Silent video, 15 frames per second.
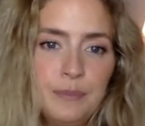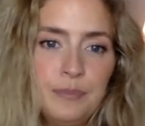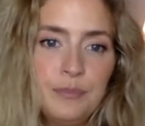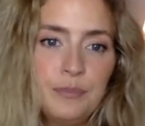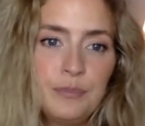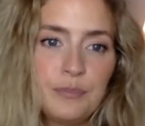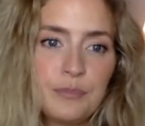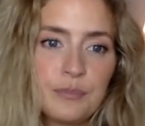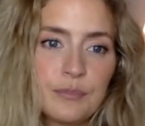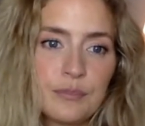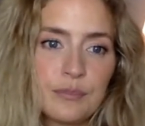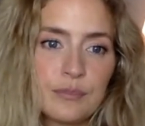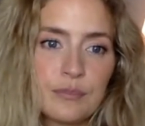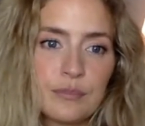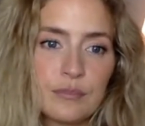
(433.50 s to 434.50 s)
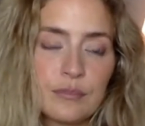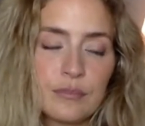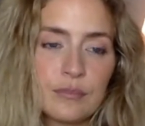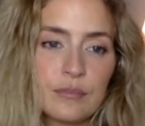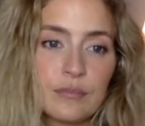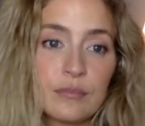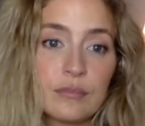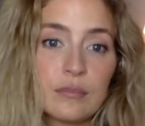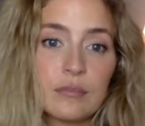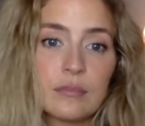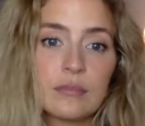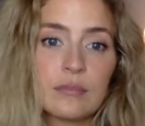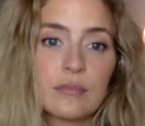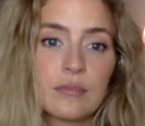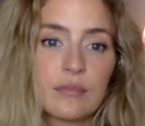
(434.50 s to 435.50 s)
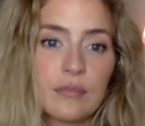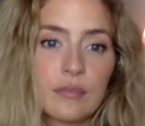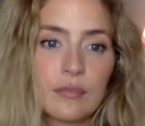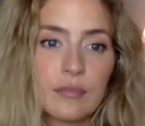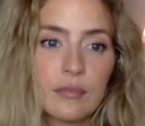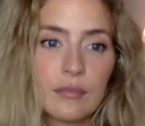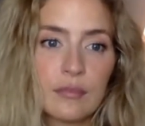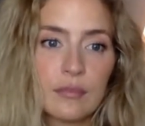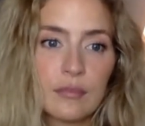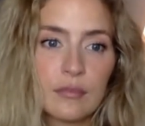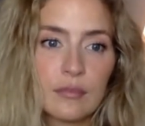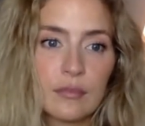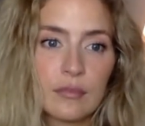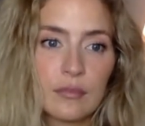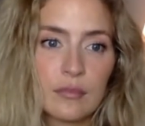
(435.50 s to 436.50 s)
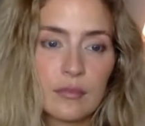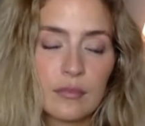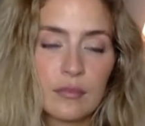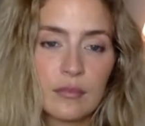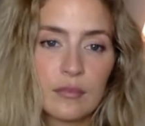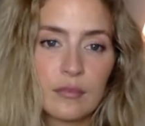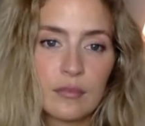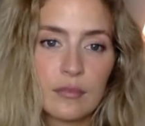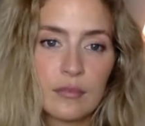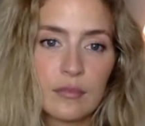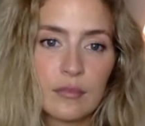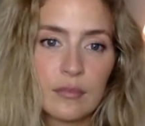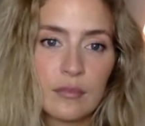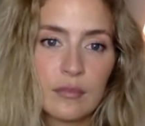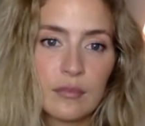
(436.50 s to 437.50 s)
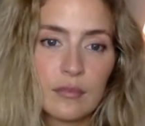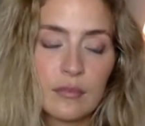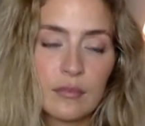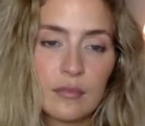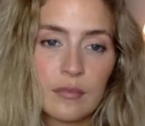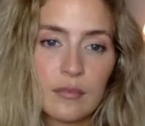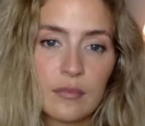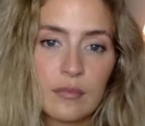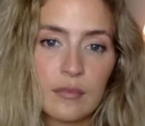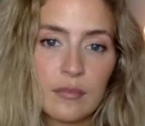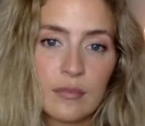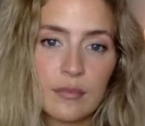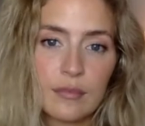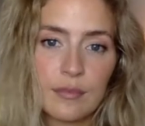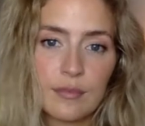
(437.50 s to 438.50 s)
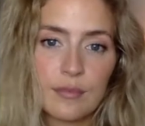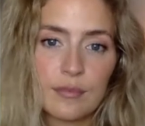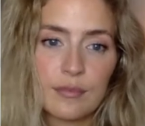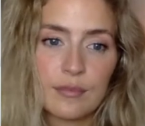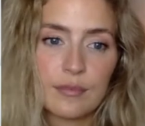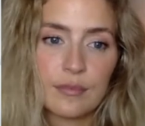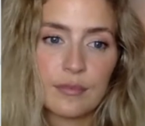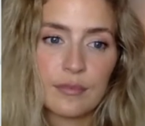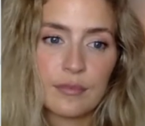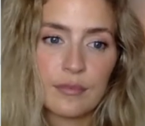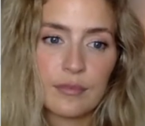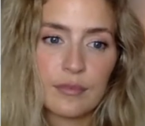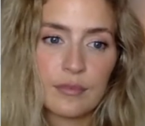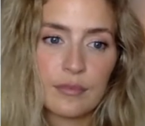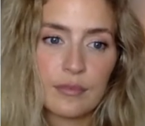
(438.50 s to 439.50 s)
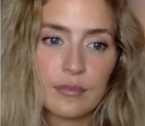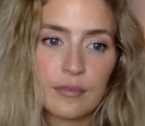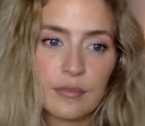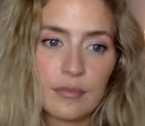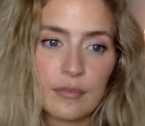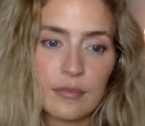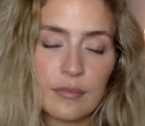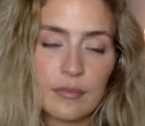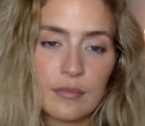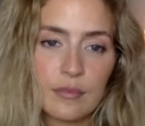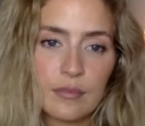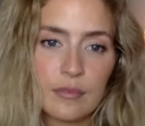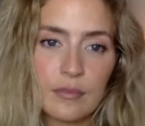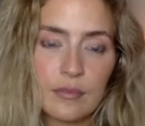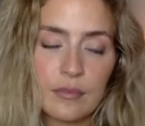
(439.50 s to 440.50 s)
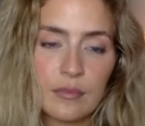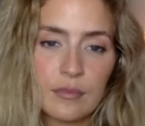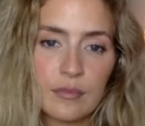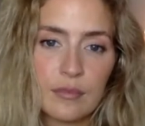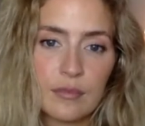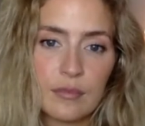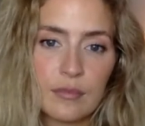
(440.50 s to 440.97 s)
This person isn't speaking.